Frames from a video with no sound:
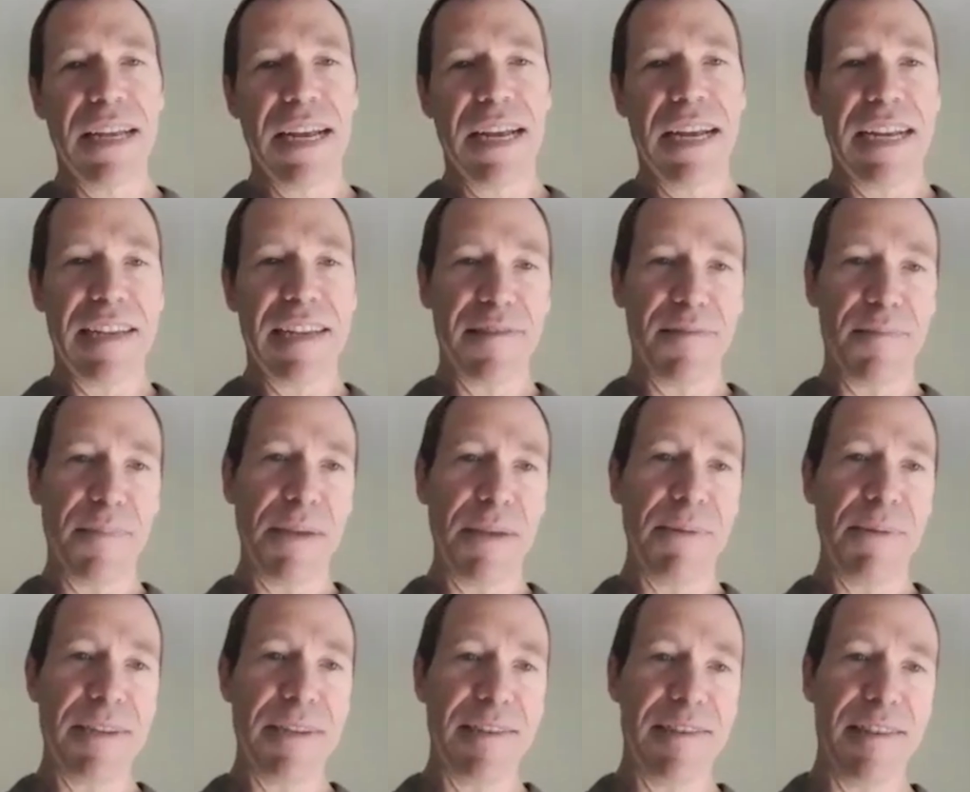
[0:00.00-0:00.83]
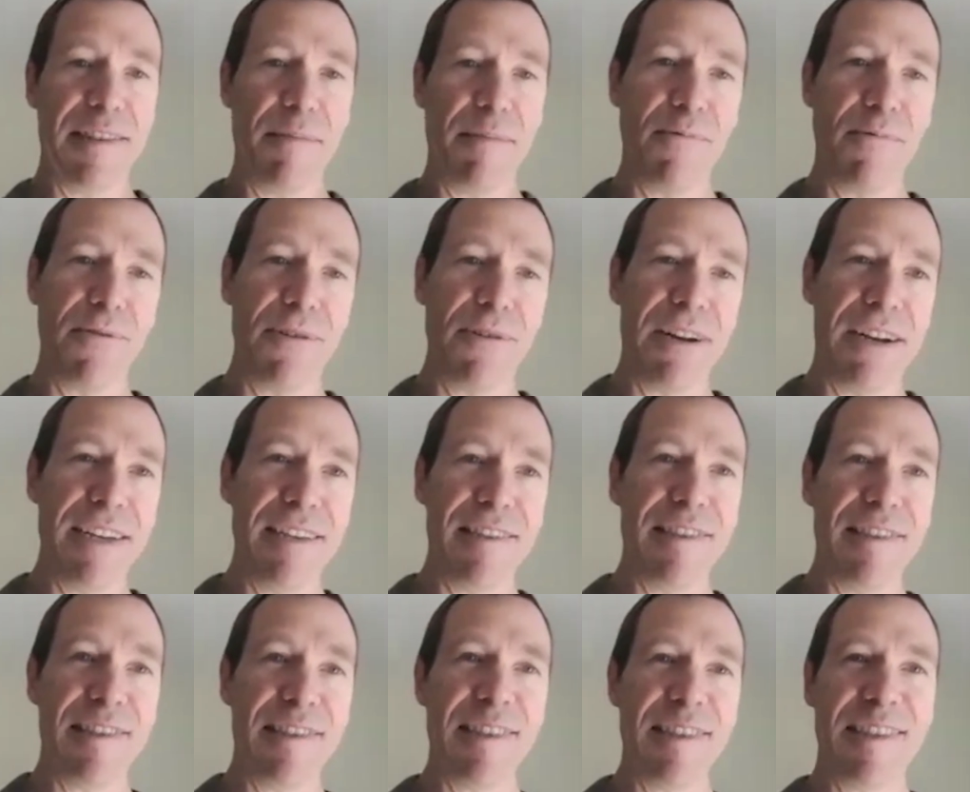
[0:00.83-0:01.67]
I guess maybe to
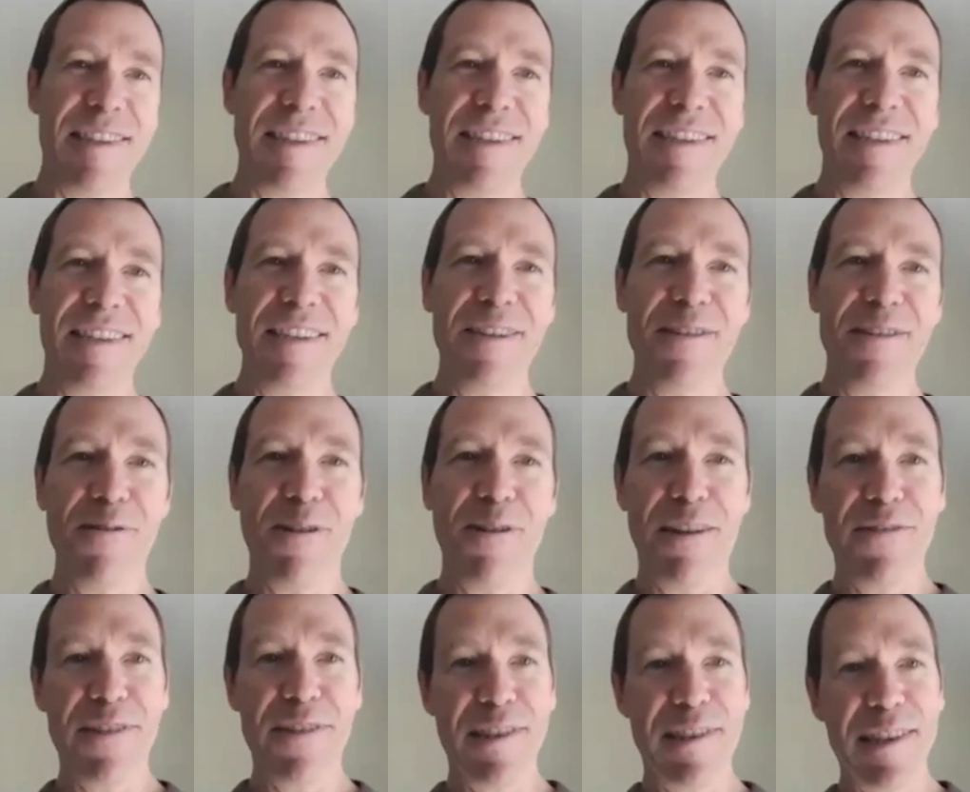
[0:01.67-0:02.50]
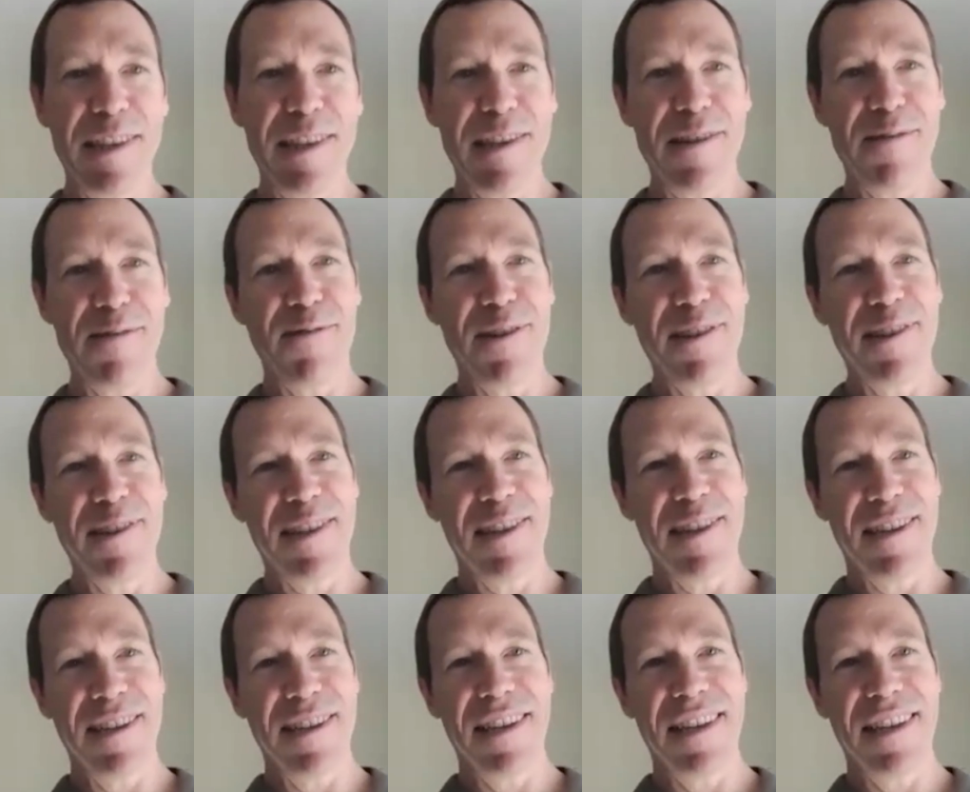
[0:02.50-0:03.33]
summarize, obviously there was
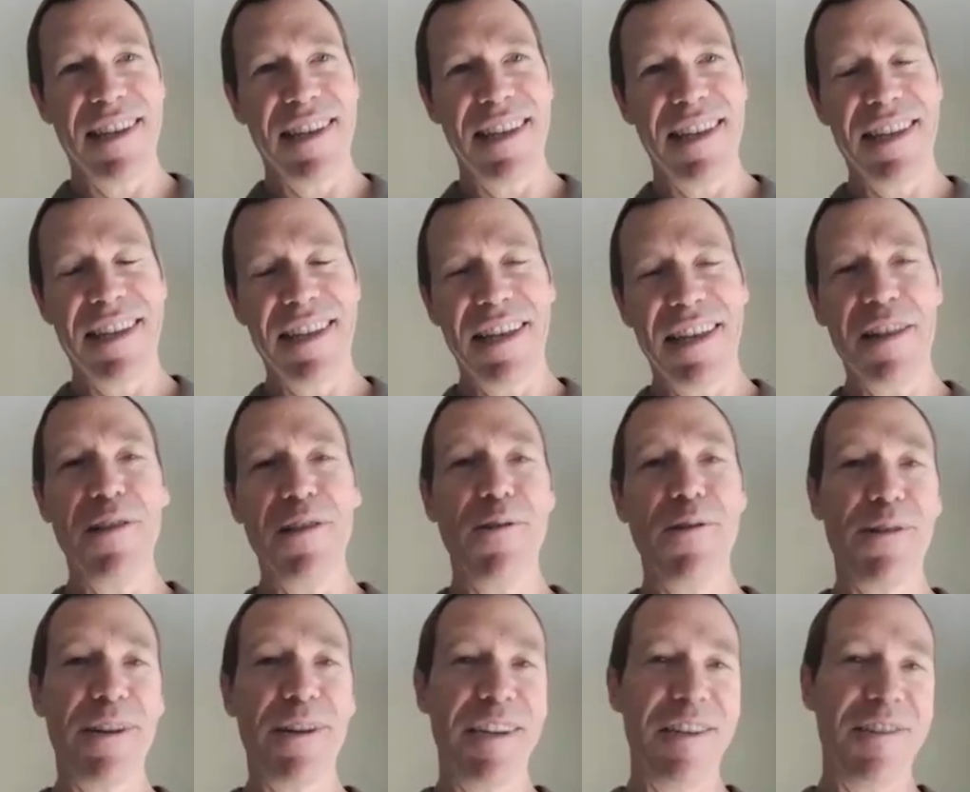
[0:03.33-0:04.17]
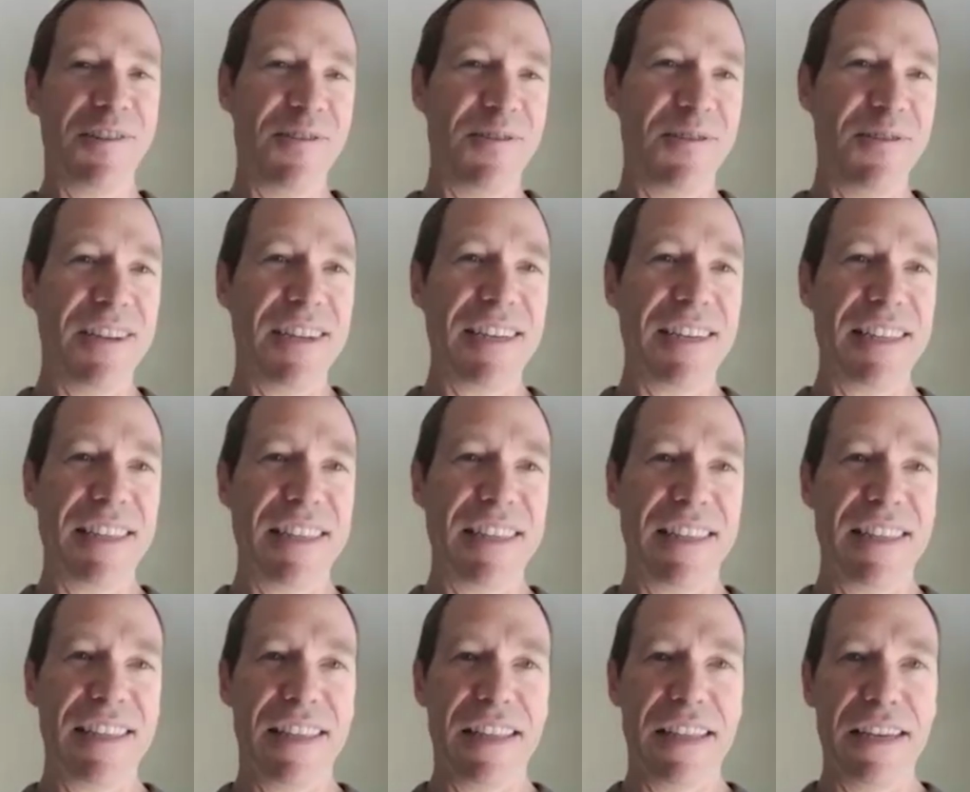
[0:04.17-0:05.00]
a learning journey
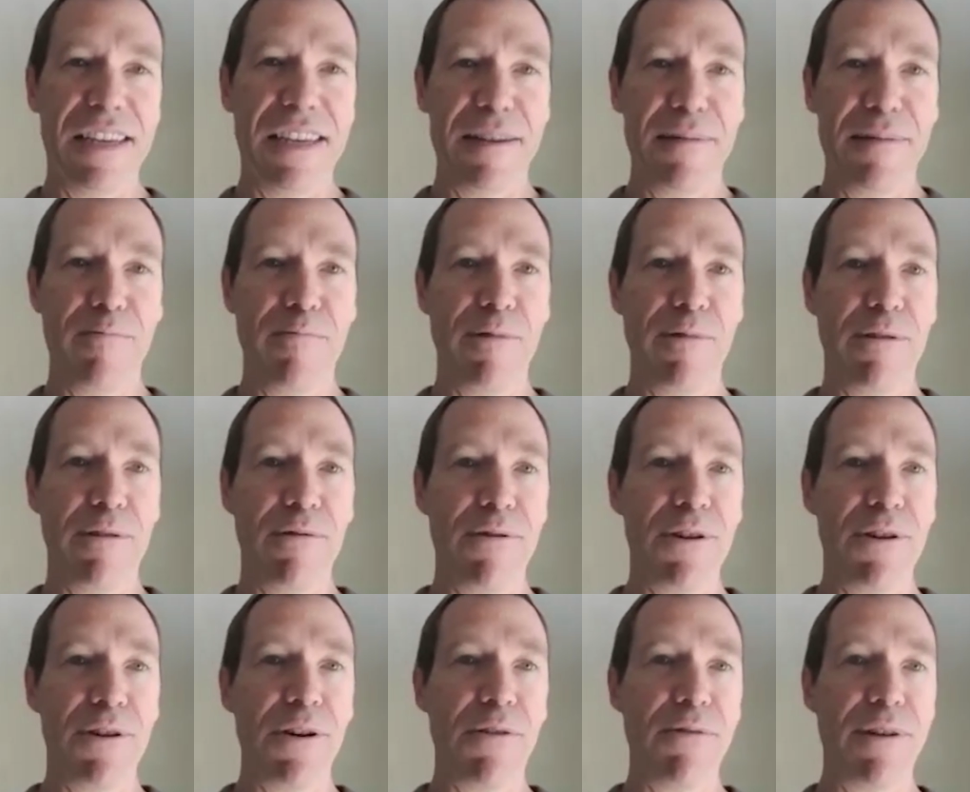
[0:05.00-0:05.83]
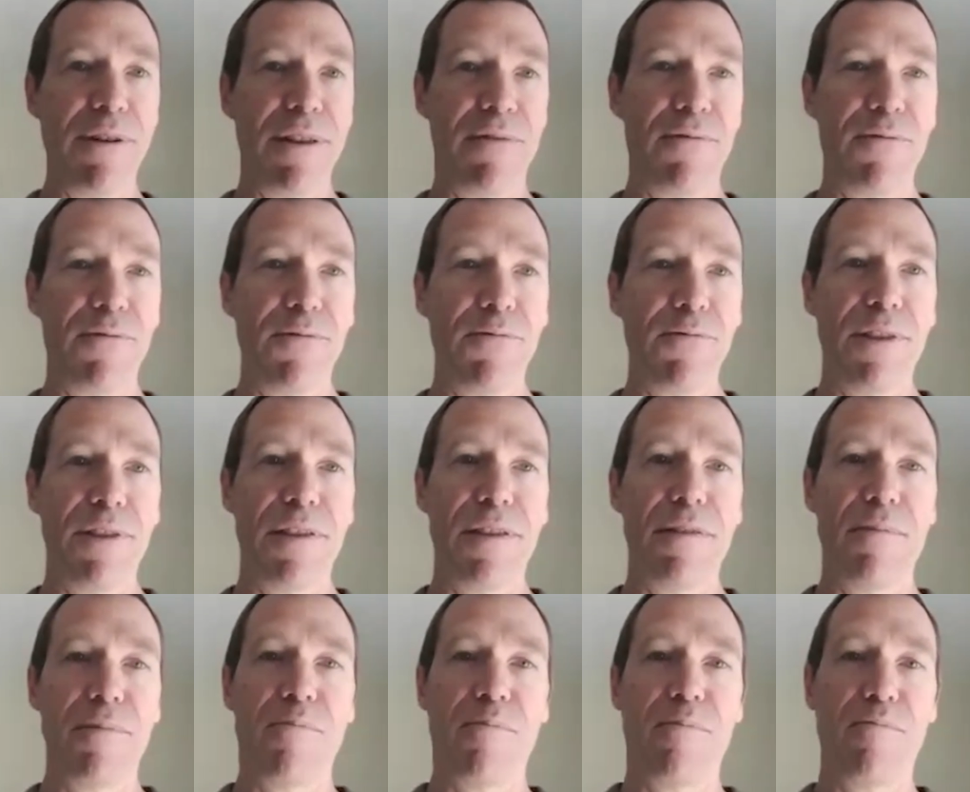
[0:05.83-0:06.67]
we were going through
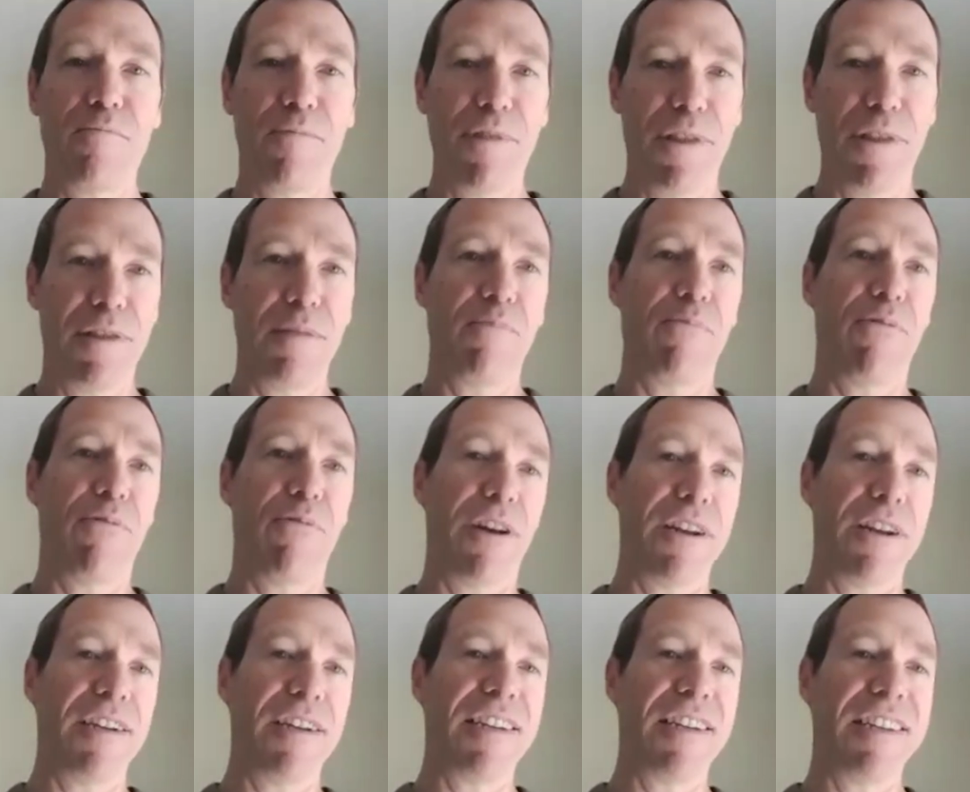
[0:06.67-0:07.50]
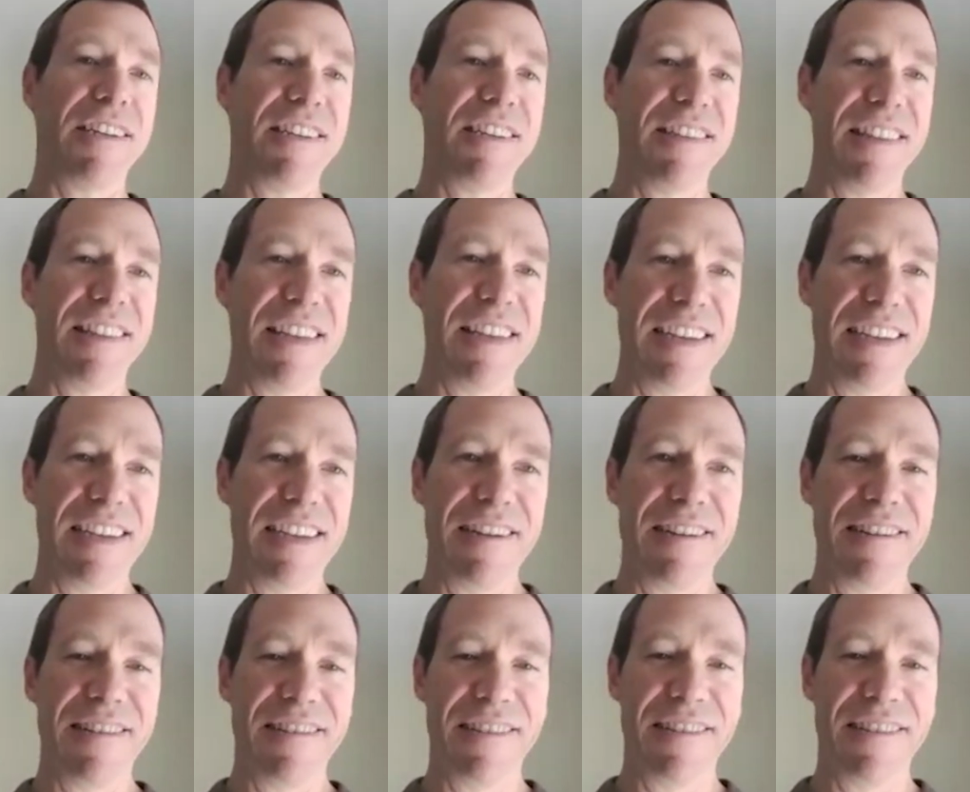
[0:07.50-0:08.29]
with the product, like